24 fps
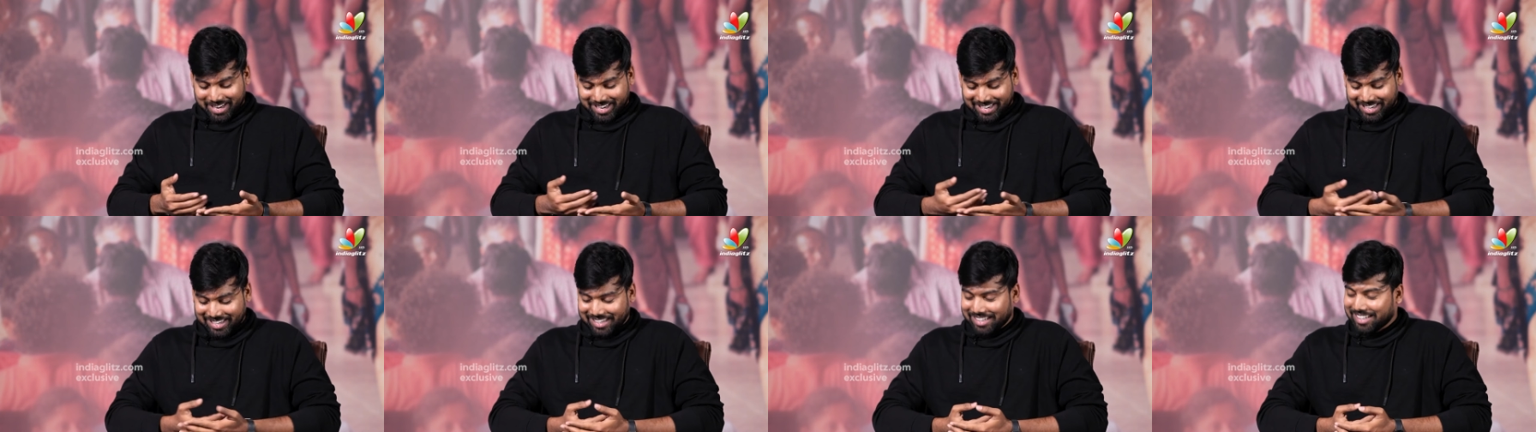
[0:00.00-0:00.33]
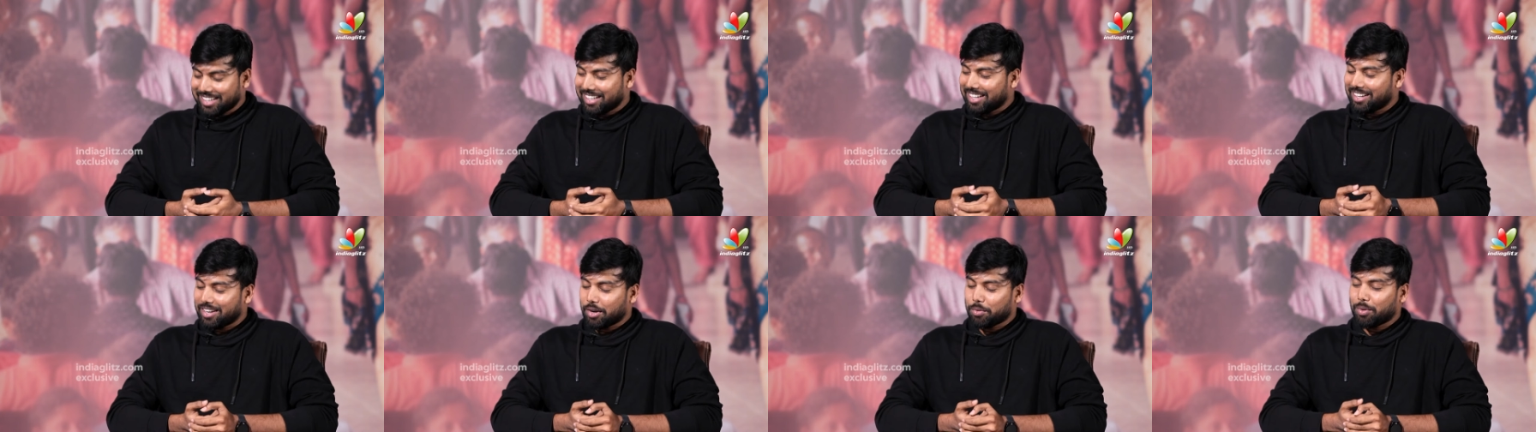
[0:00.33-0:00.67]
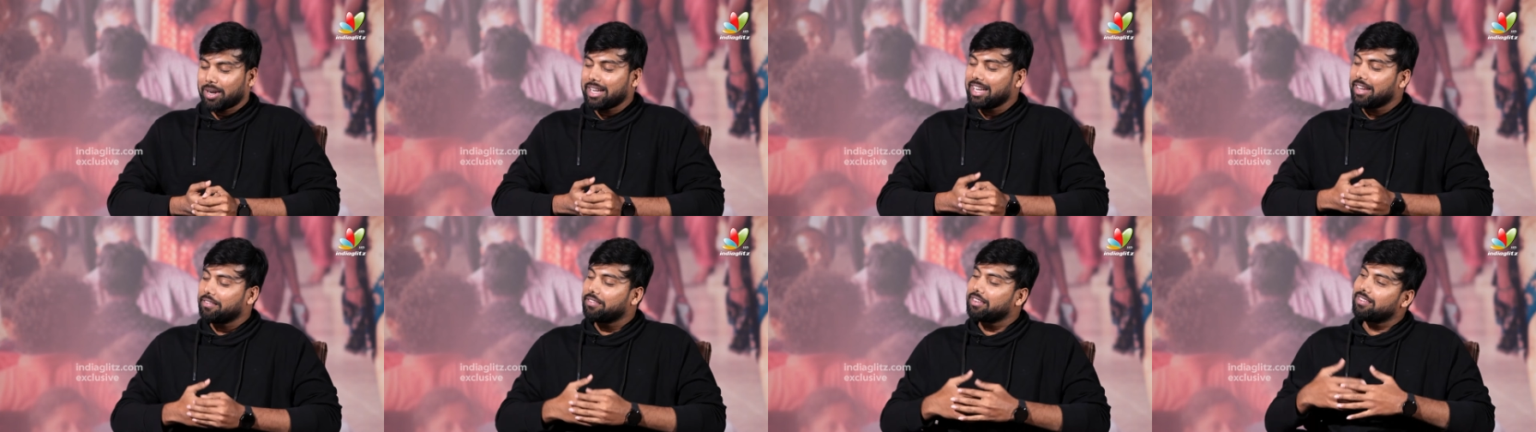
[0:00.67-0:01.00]
And
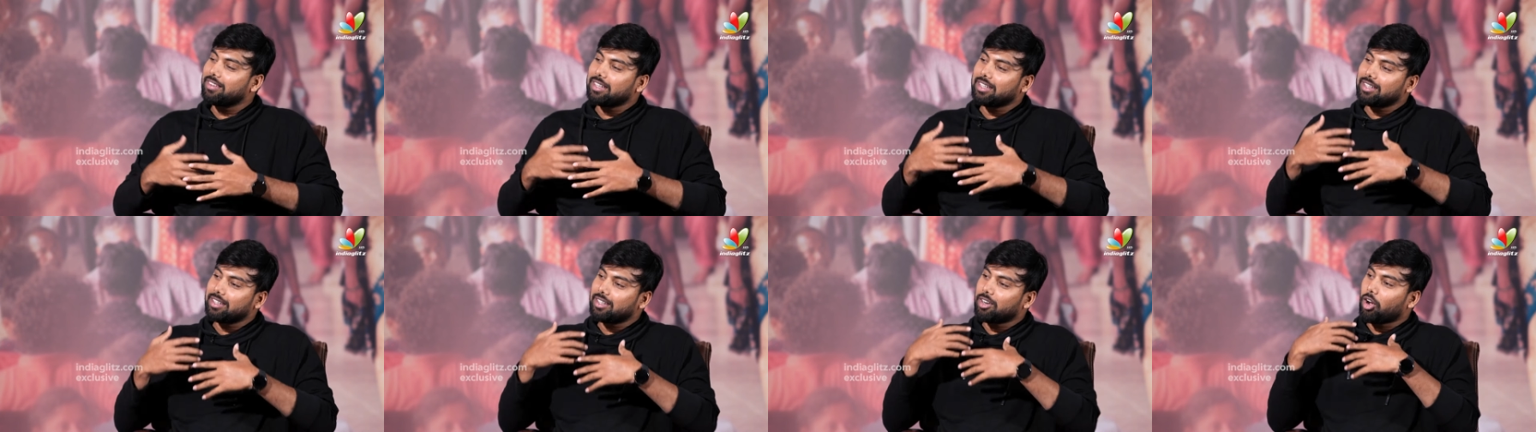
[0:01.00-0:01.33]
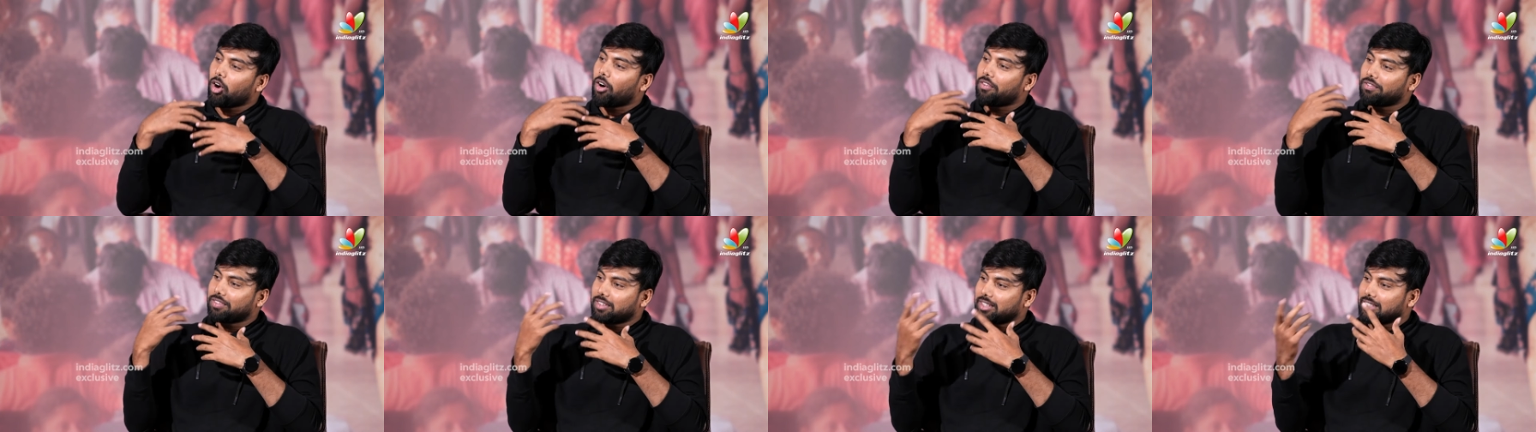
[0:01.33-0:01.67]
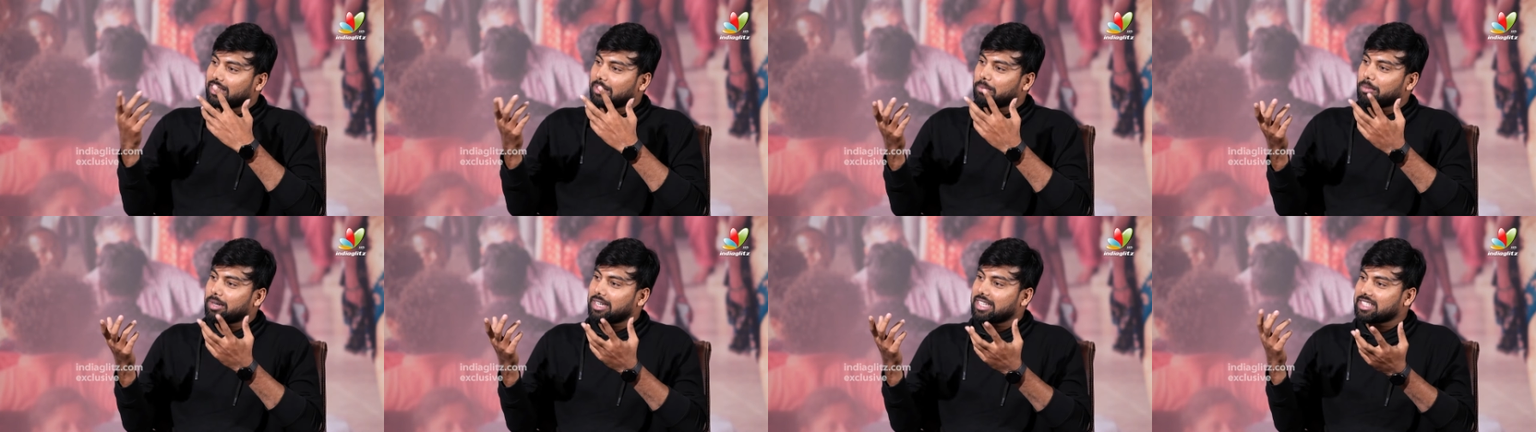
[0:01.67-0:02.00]
why everyone after
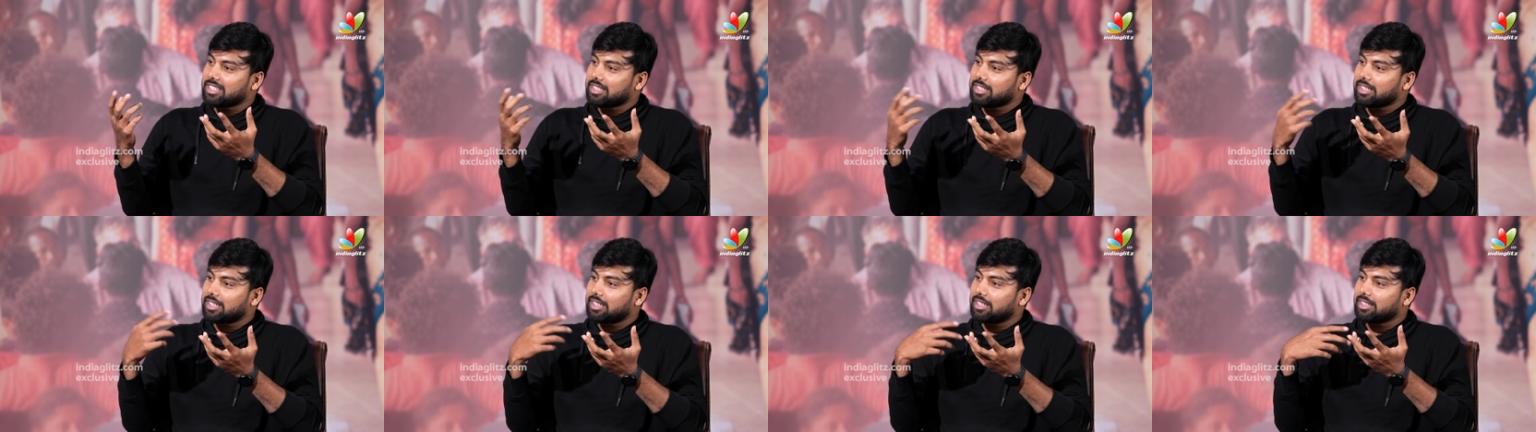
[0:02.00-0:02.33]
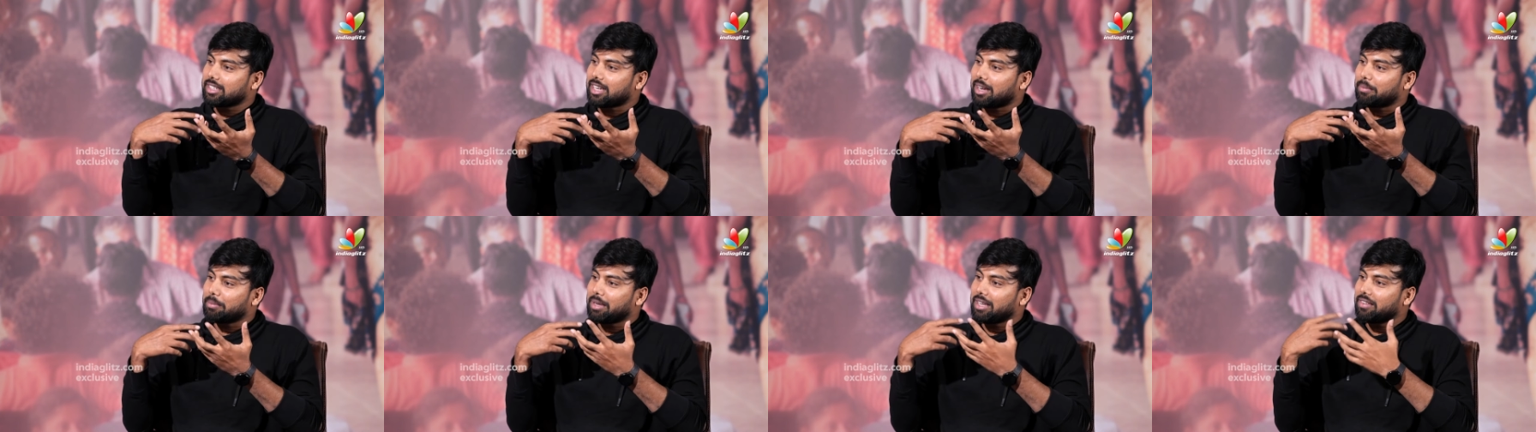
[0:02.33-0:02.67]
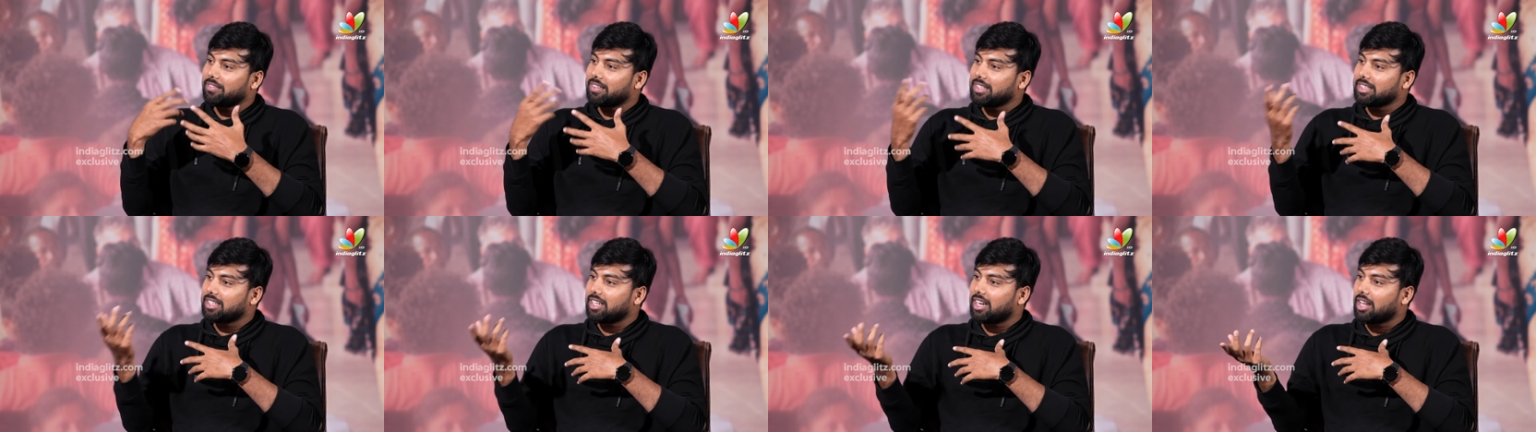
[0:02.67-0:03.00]
the master
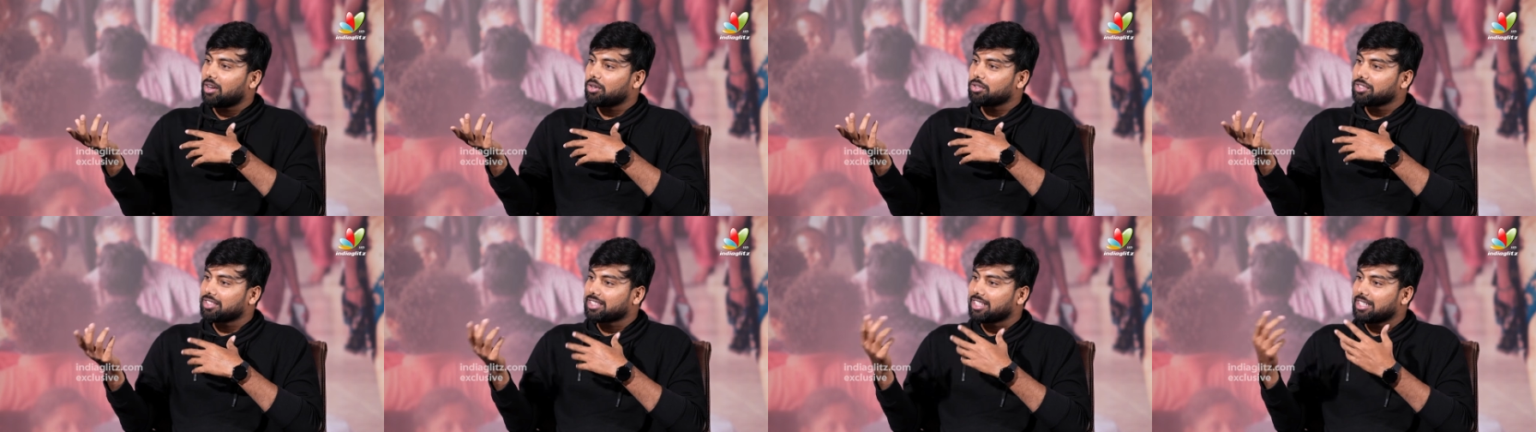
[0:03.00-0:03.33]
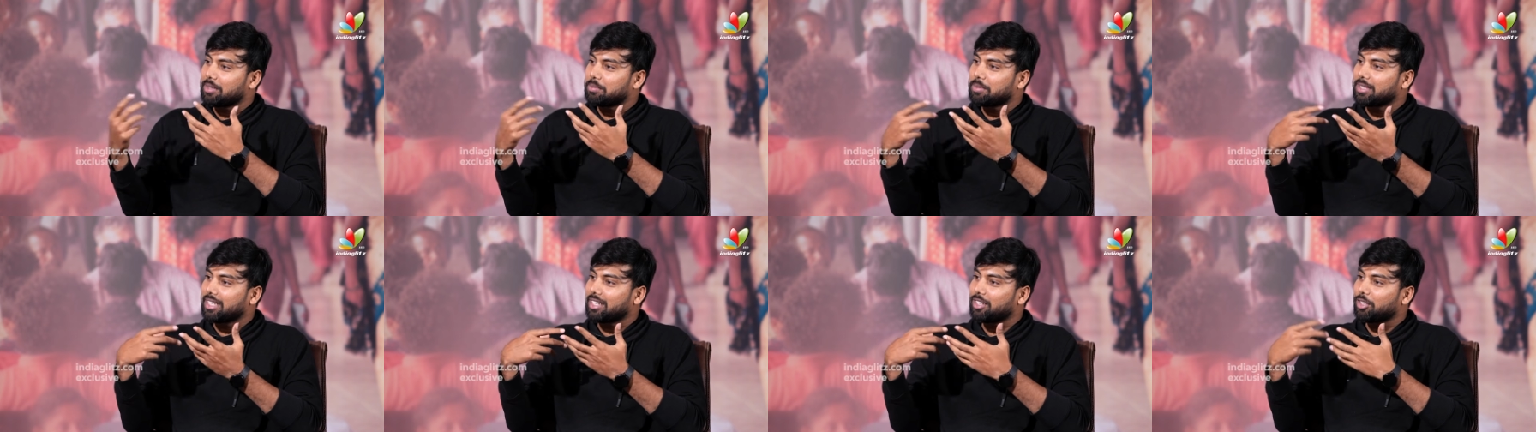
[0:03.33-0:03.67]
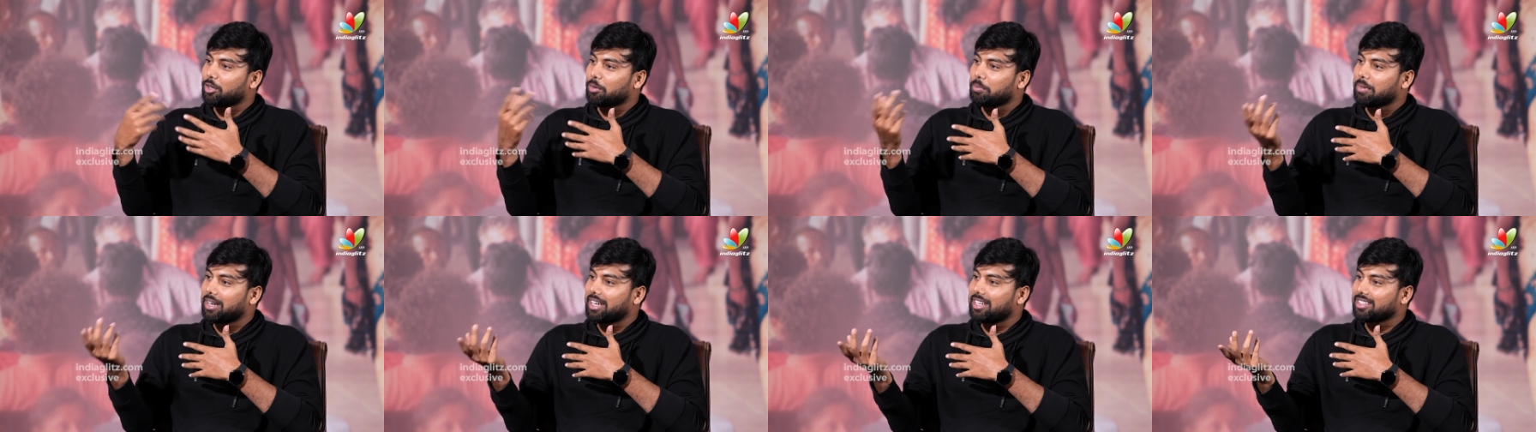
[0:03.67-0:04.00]
coming with the love scripts and
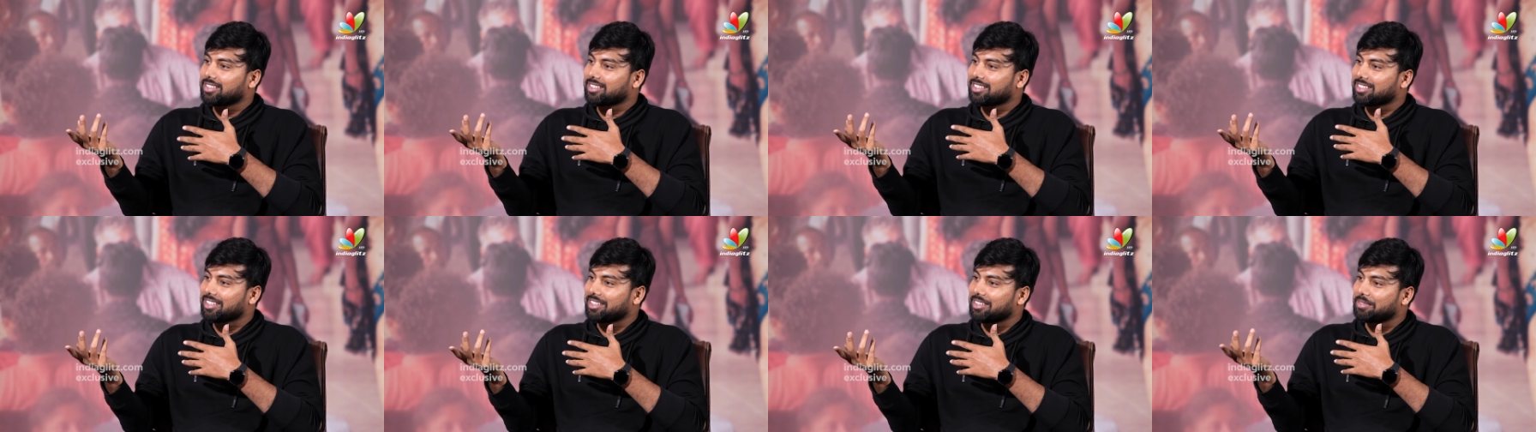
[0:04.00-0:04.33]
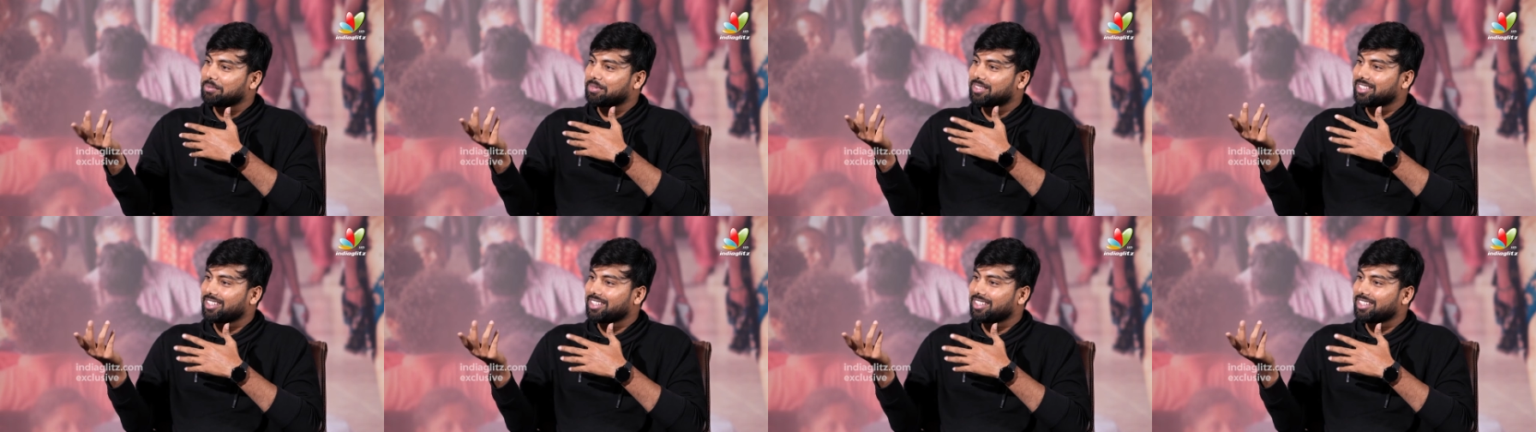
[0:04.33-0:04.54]
romantic scripts?